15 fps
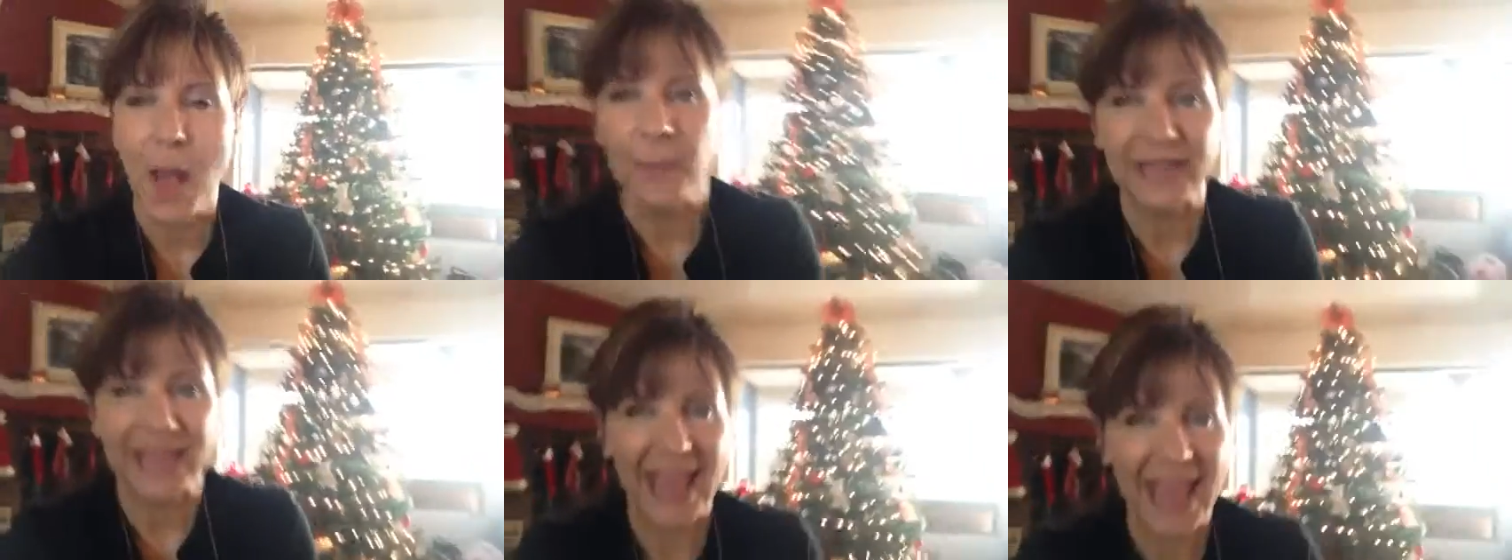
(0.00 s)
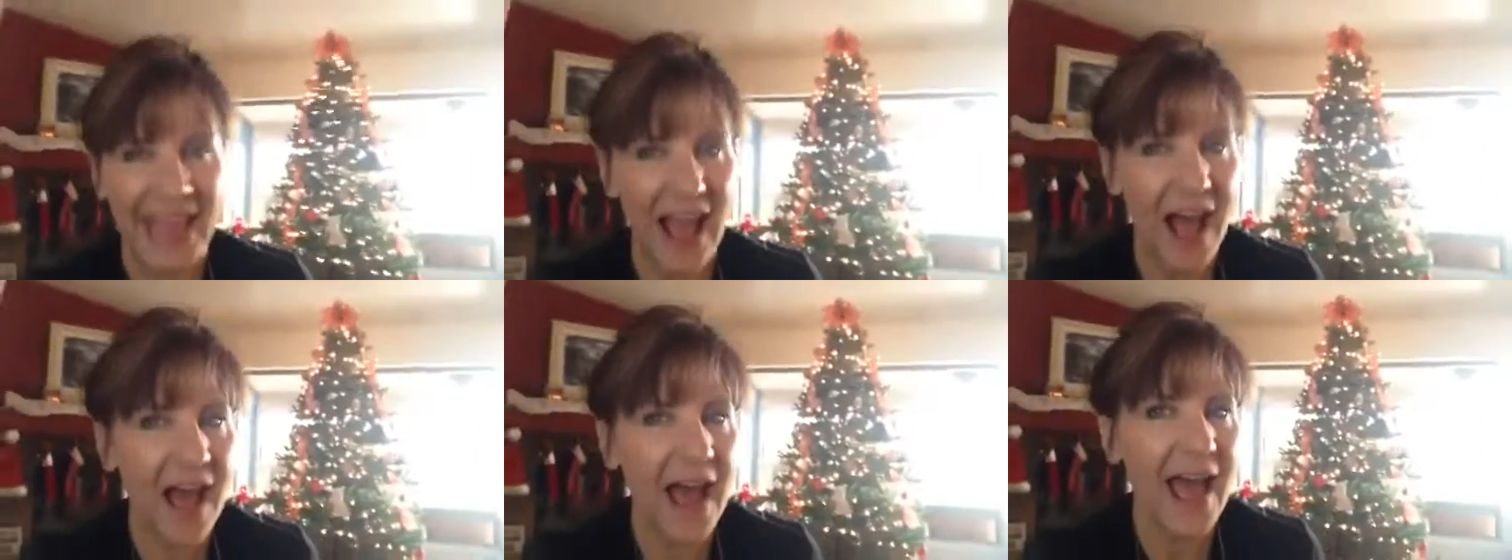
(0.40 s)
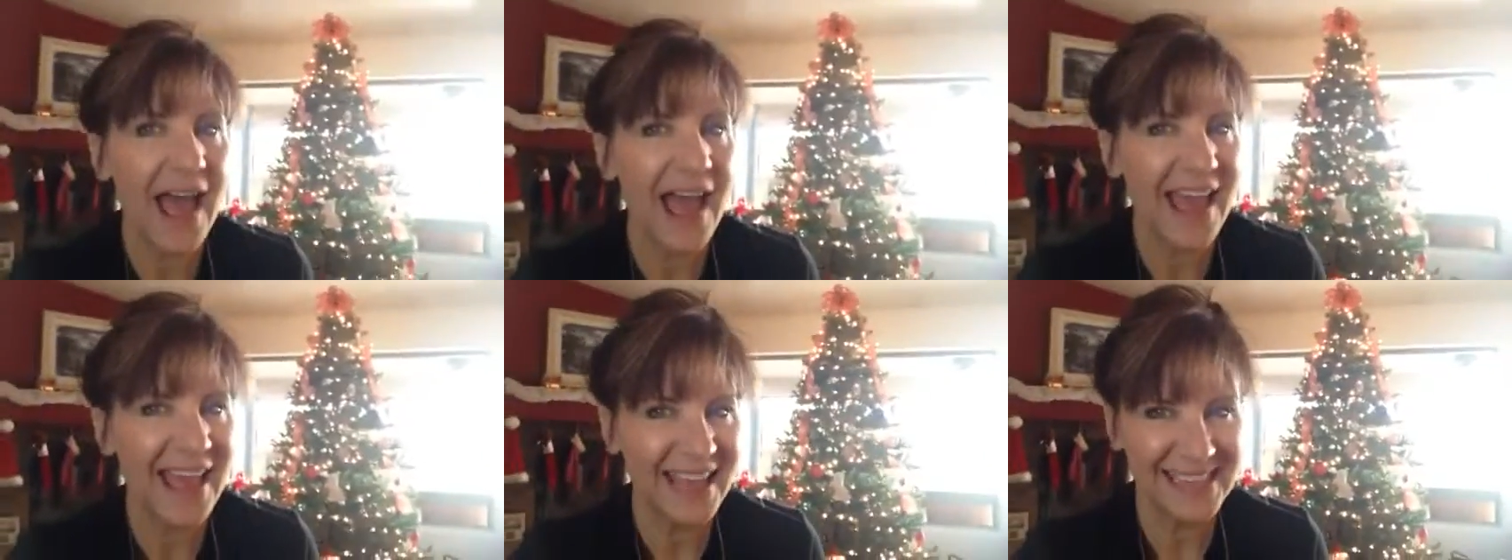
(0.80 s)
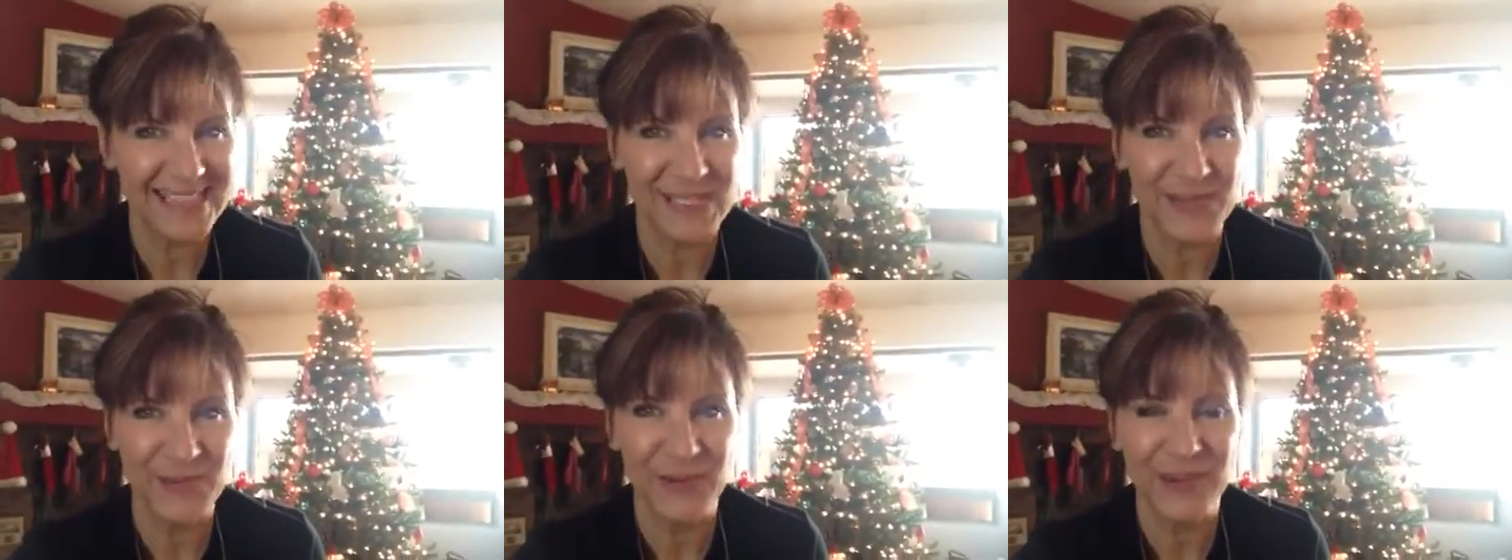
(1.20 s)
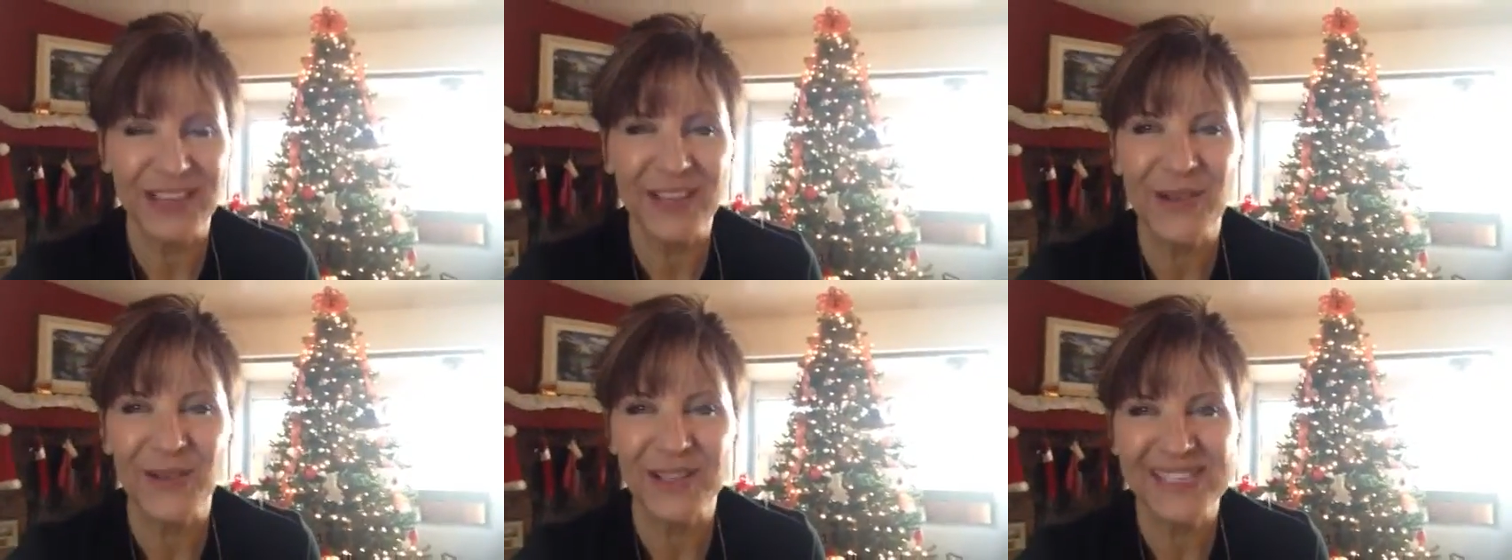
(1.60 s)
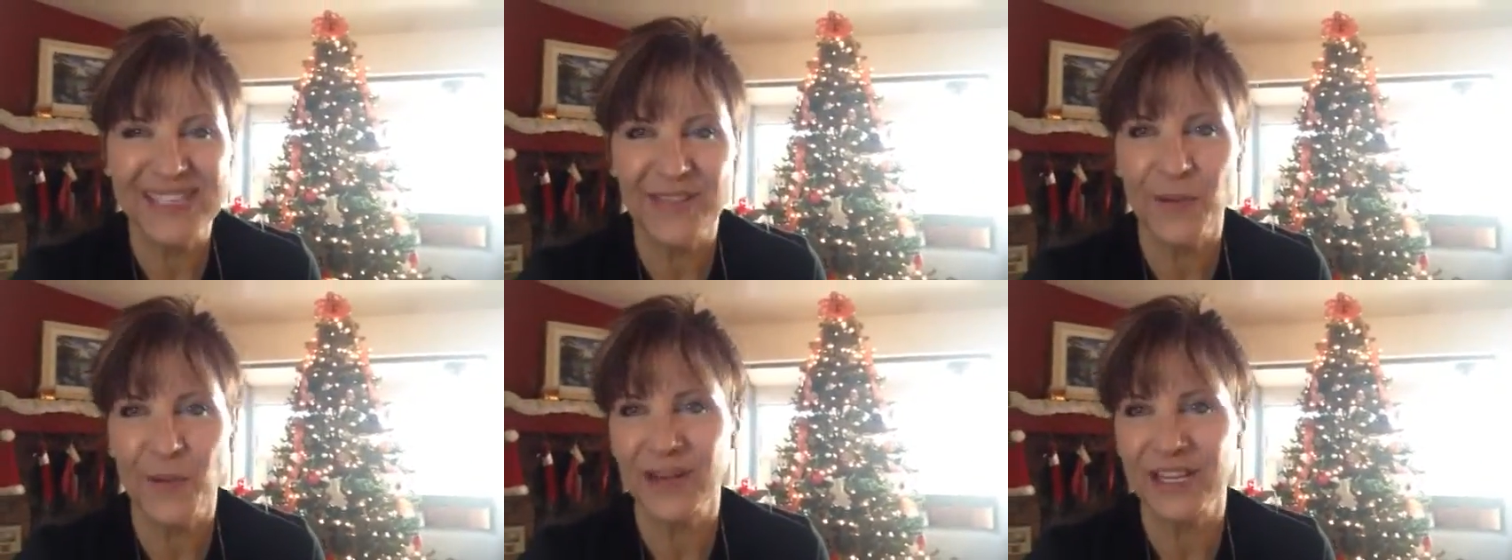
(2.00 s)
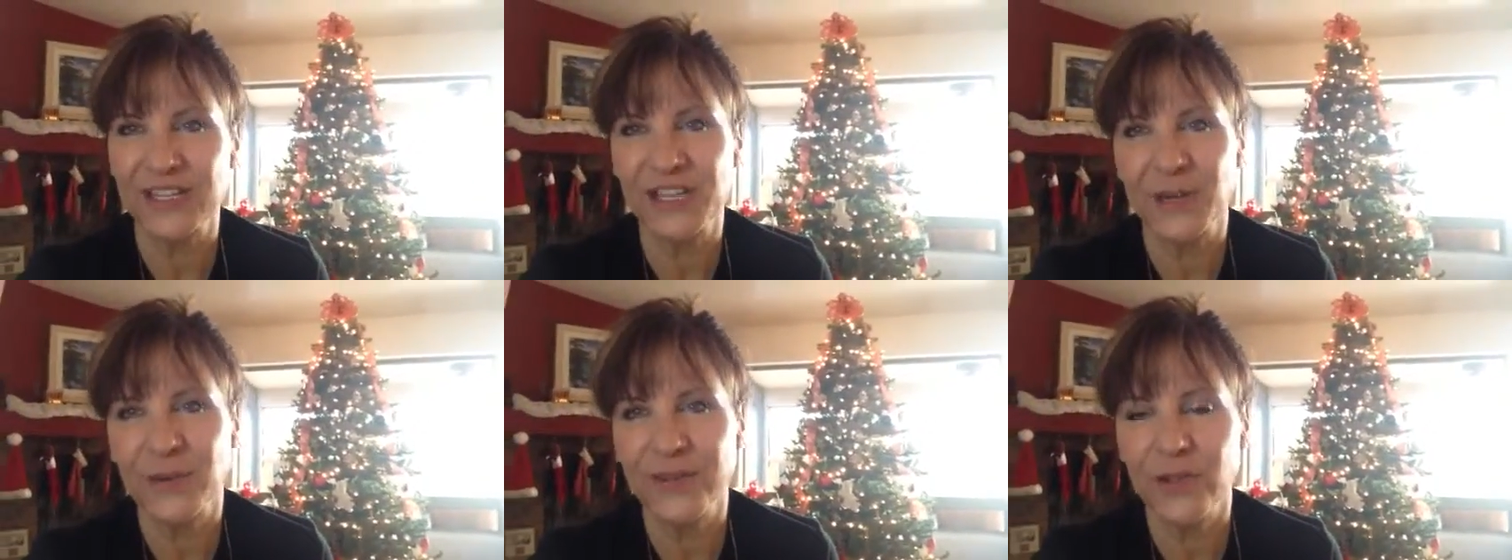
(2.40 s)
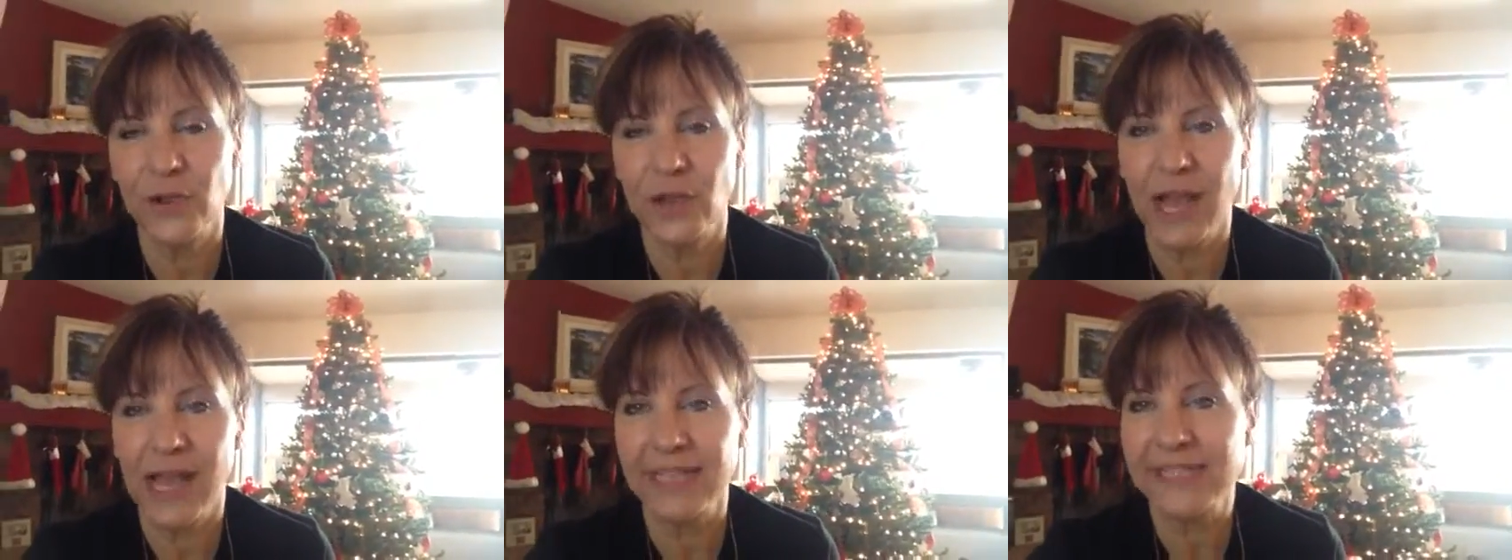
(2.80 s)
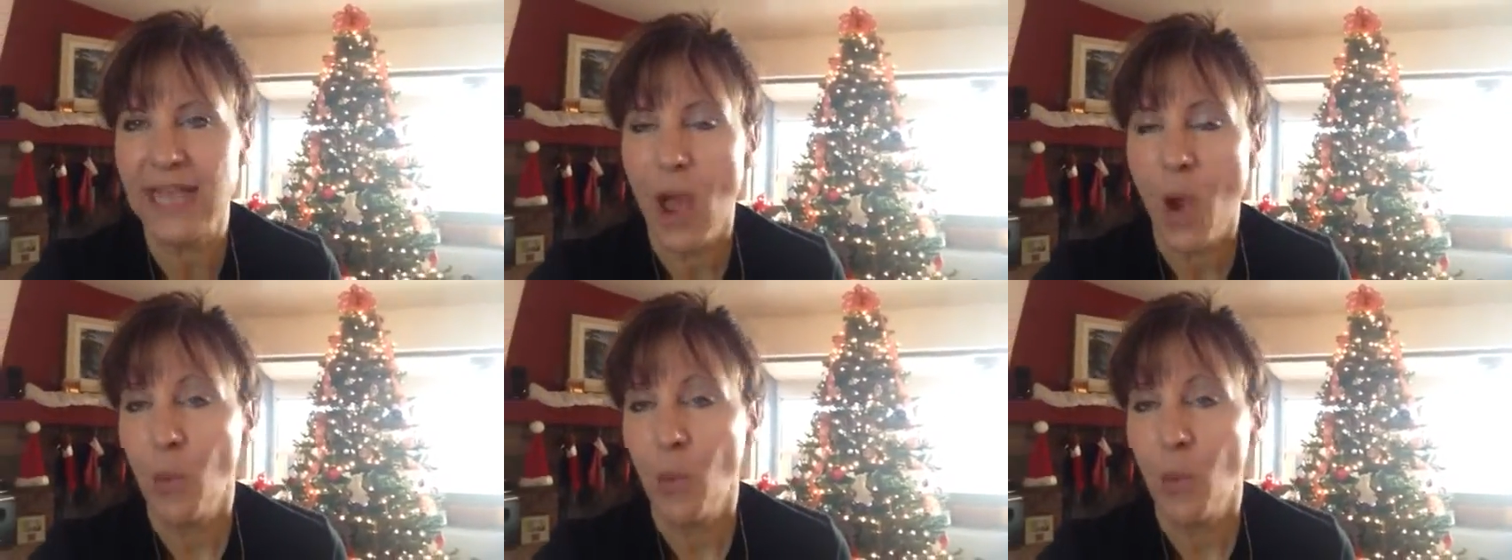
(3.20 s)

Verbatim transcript: But hey, I got some really cool stuff I want to share with you guys.